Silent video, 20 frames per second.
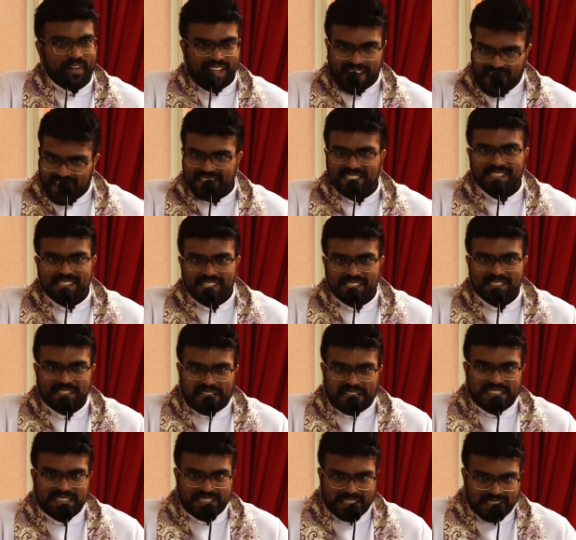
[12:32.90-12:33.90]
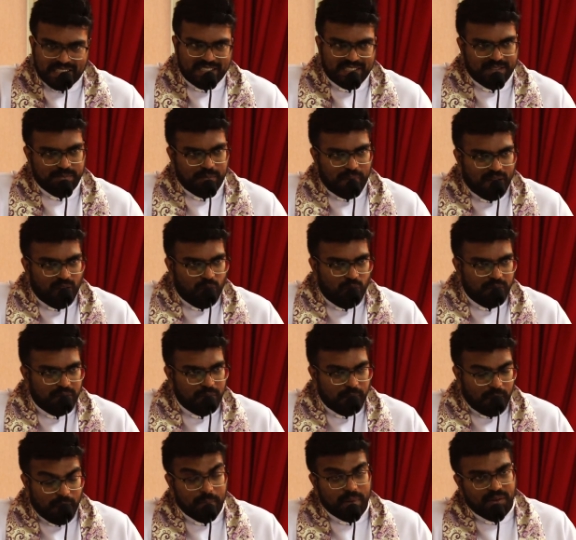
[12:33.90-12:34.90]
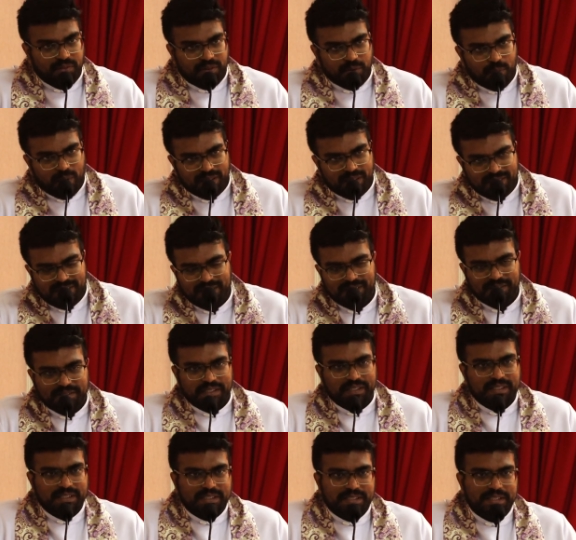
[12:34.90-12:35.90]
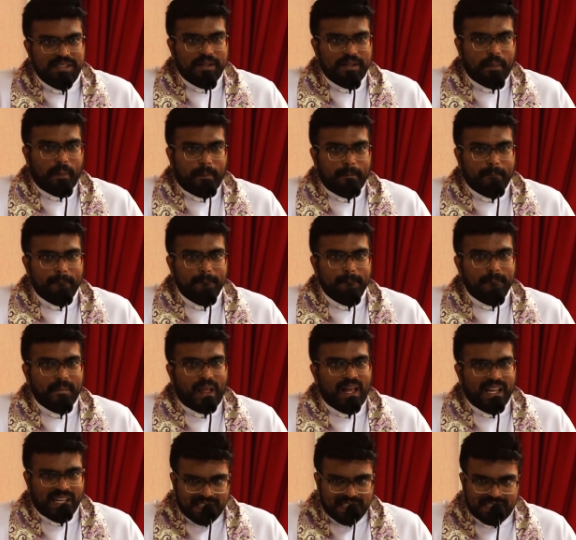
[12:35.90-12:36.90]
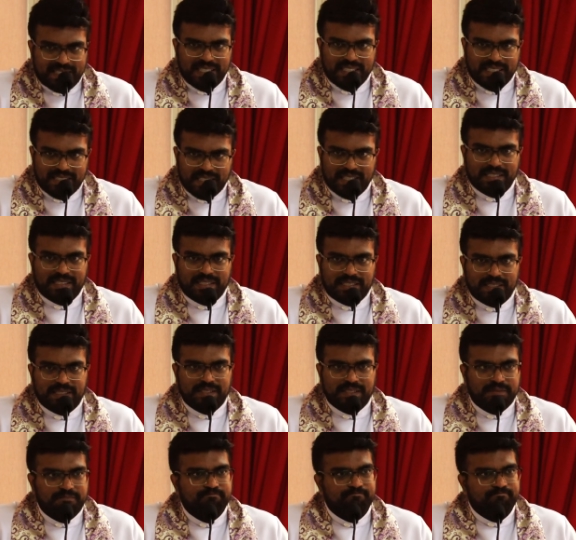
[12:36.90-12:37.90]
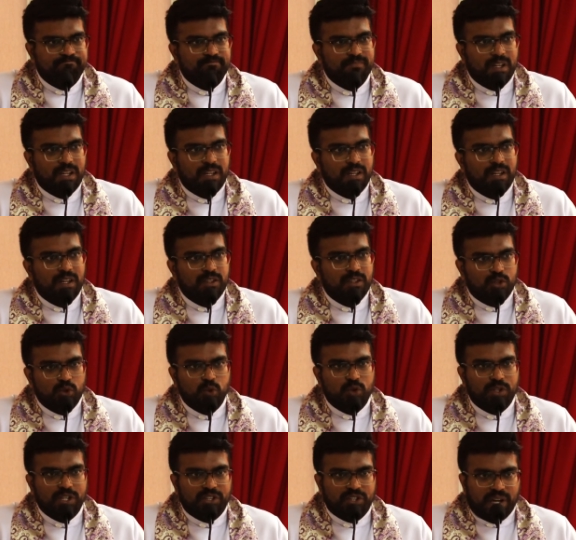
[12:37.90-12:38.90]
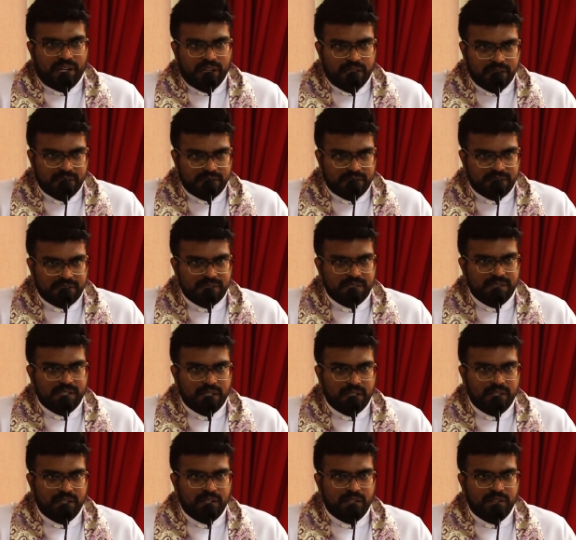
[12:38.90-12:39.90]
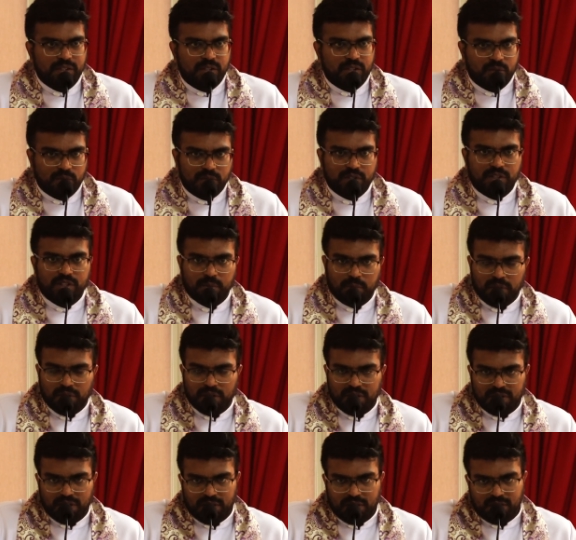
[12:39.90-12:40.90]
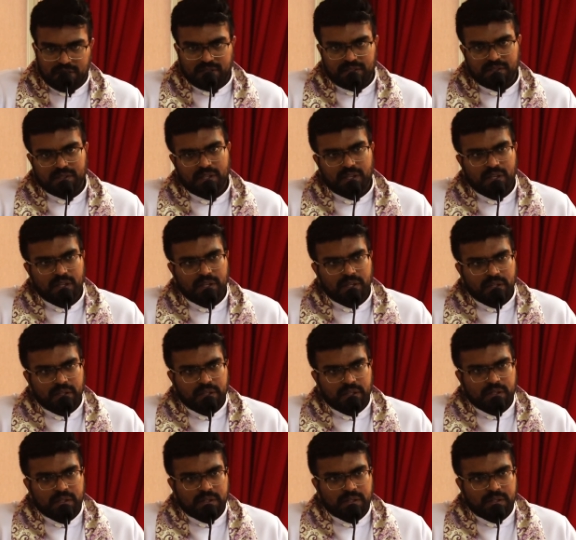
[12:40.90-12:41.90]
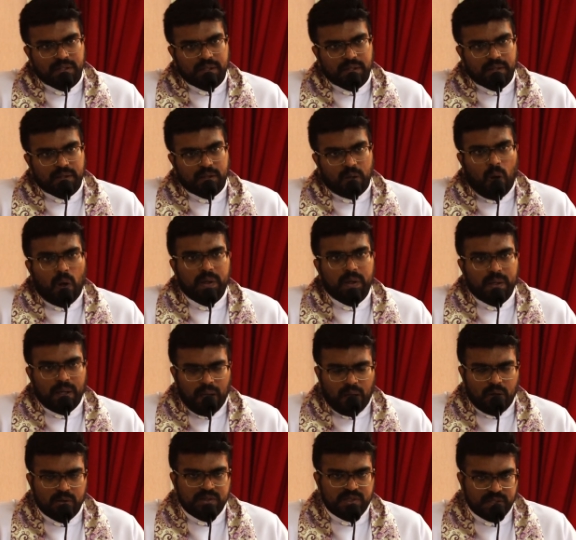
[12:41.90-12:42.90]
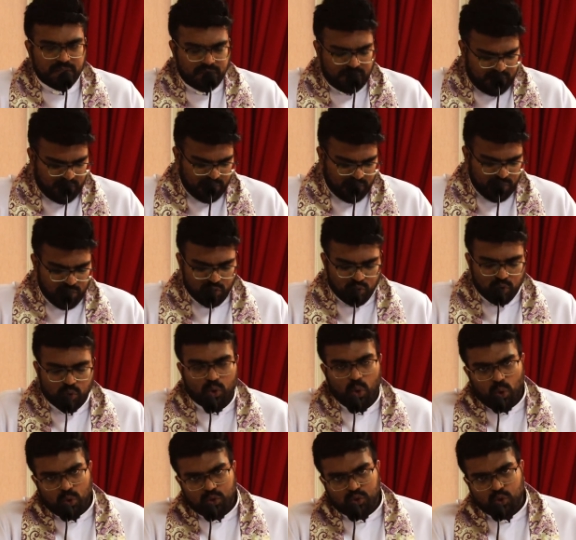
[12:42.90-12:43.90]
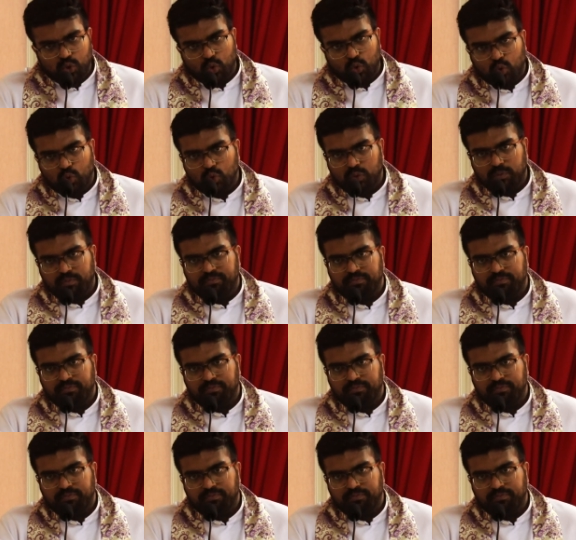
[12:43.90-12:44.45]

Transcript: Yet Jesus tries us, my Lord, my beloved ones. He sees us through the trials, through the tribulations. God allows us to go through